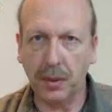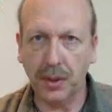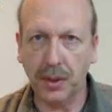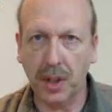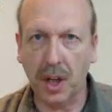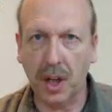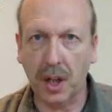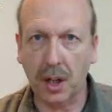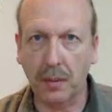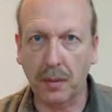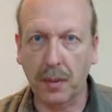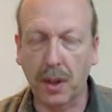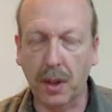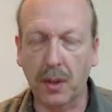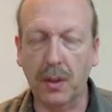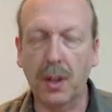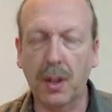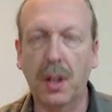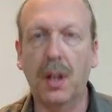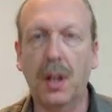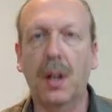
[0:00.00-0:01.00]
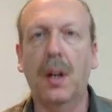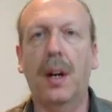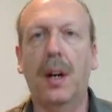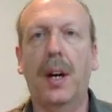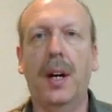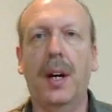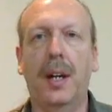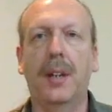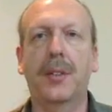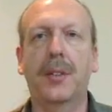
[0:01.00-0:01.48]
people talk about
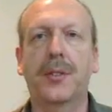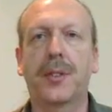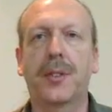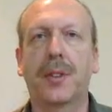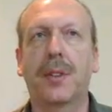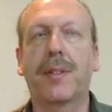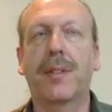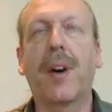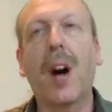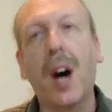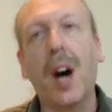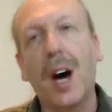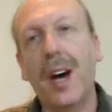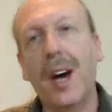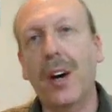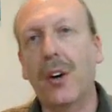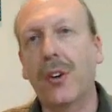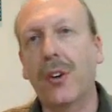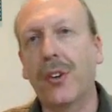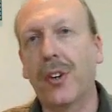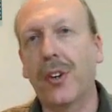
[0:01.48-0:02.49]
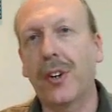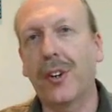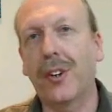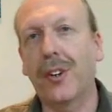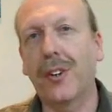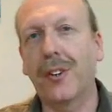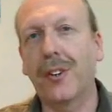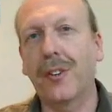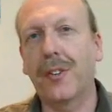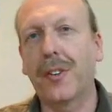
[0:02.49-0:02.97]
and is sort of high on
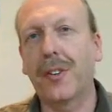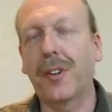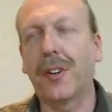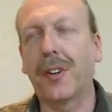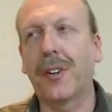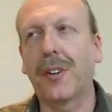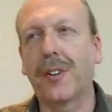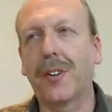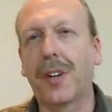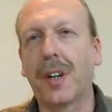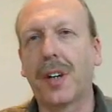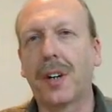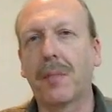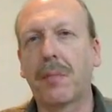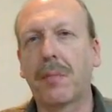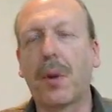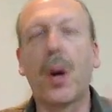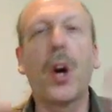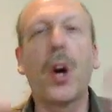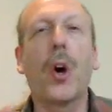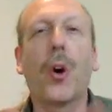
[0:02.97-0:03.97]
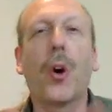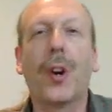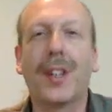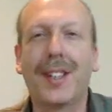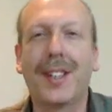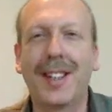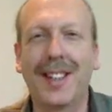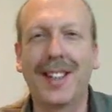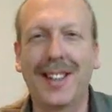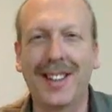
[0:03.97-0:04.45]
their
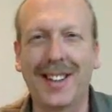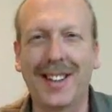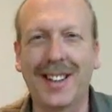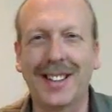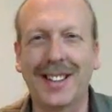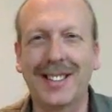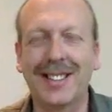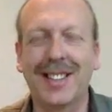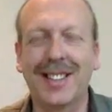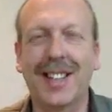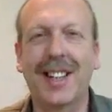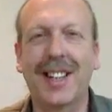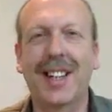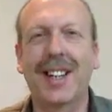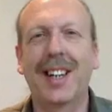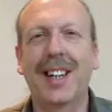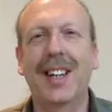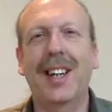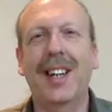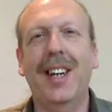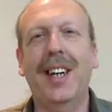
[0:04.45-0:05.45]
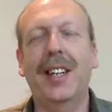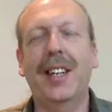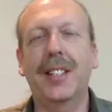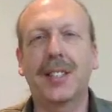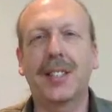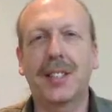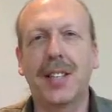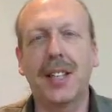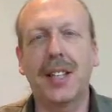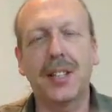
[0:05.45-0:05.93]
priority list
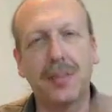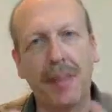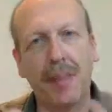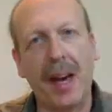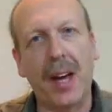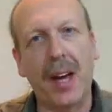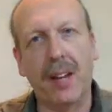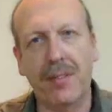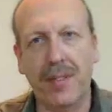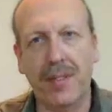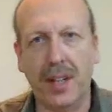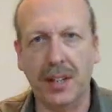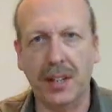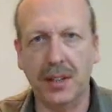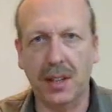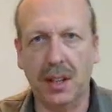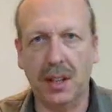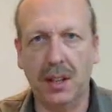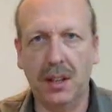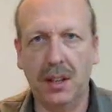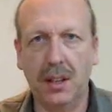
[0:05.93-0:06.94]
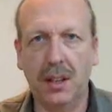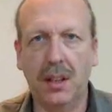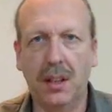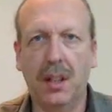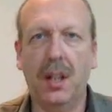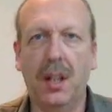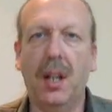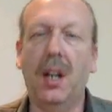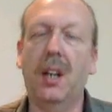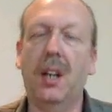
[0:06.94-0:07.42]
is manifesting.
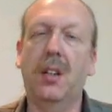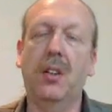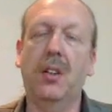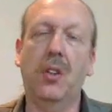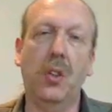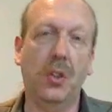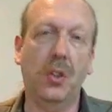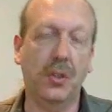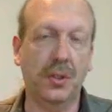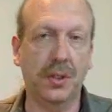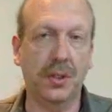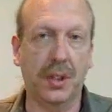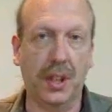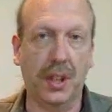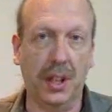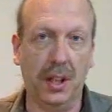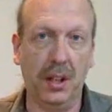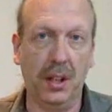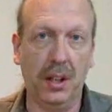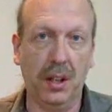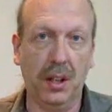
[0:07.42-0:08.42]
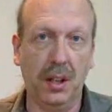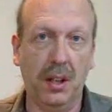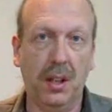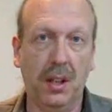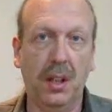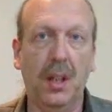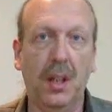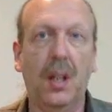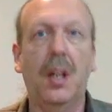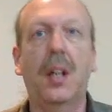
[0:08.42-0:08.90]
And usually
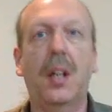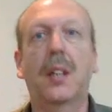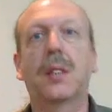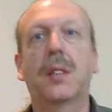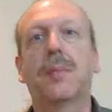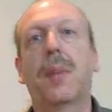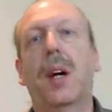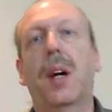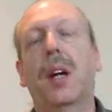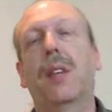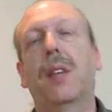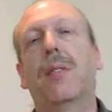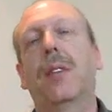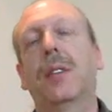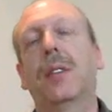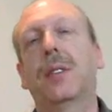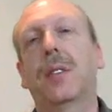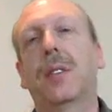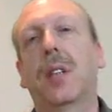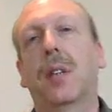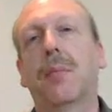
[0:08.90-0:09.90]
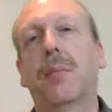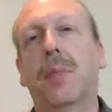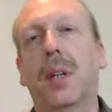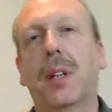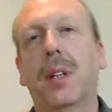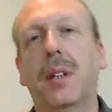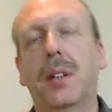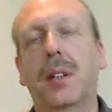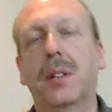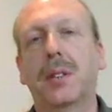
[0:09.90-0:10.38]
it's manifesting
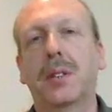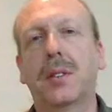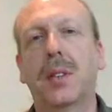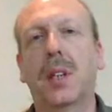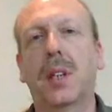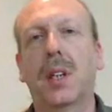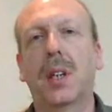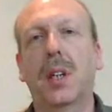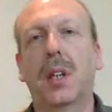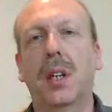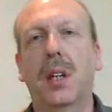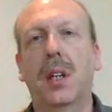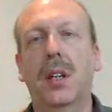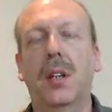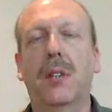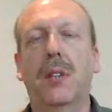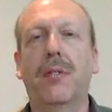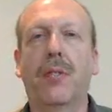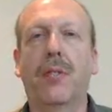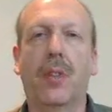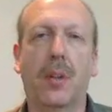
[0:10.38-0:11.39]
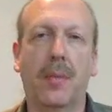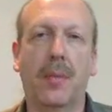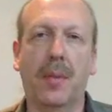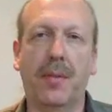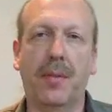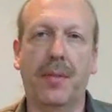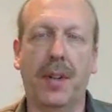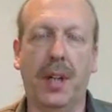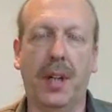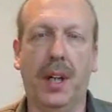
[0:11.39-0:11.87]
abundance in the
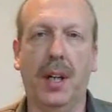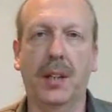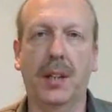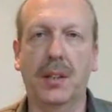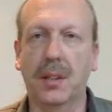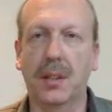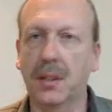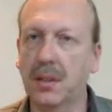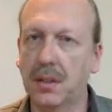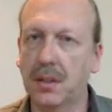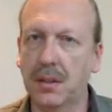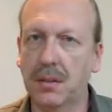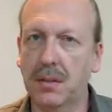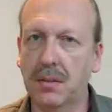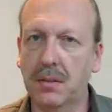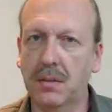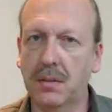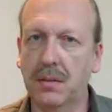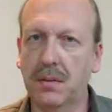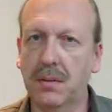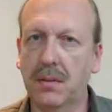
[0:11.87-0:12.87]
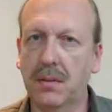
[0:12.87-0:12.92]
form of finances.